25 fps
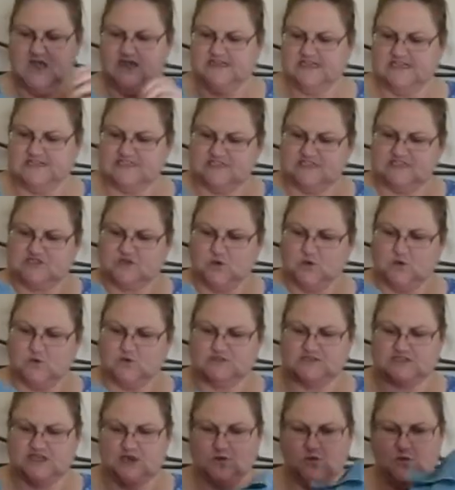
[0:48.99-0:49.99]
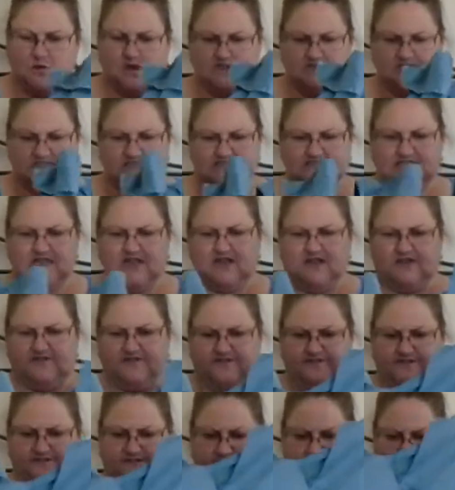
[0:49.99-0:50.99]
This is also white stuff.
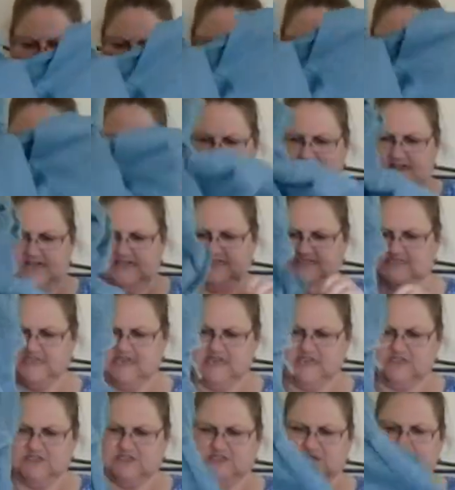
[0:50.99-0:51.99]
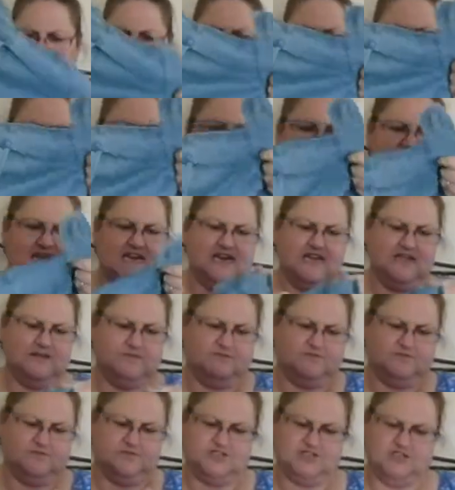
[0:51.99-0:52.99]
It's like a sort of
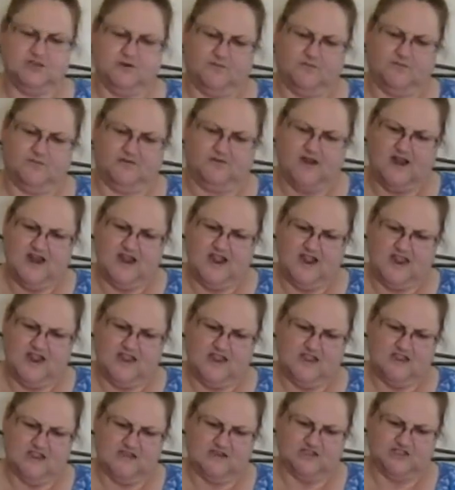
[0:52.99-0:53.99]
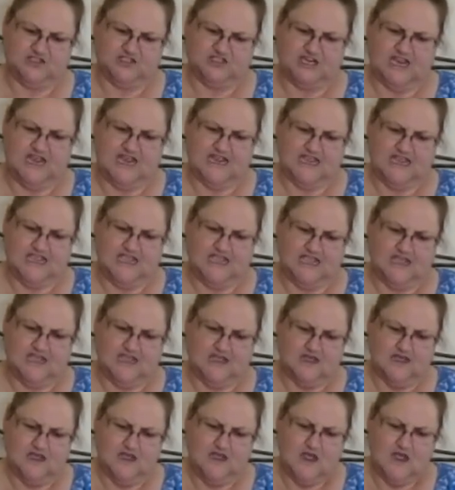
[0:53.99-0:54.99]
denim chambray
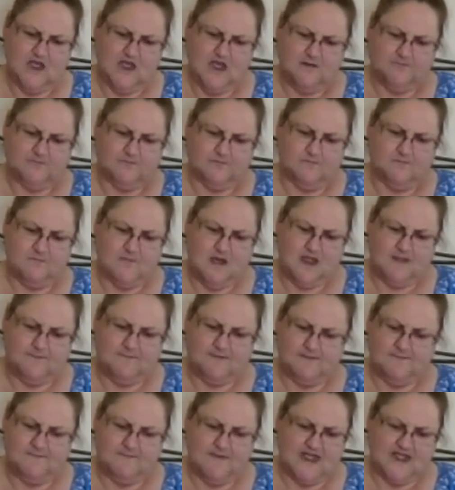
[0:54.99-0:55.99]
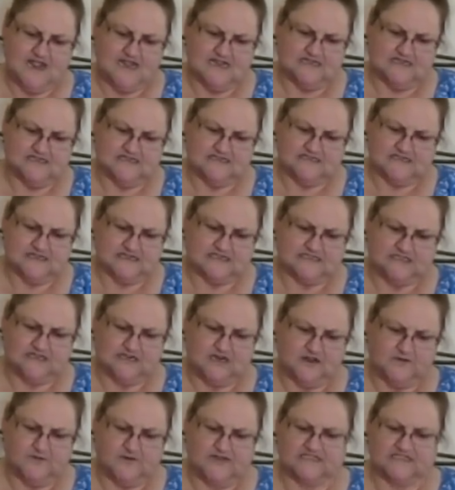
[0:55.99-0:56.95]
jacket. Might be men's. I don't know.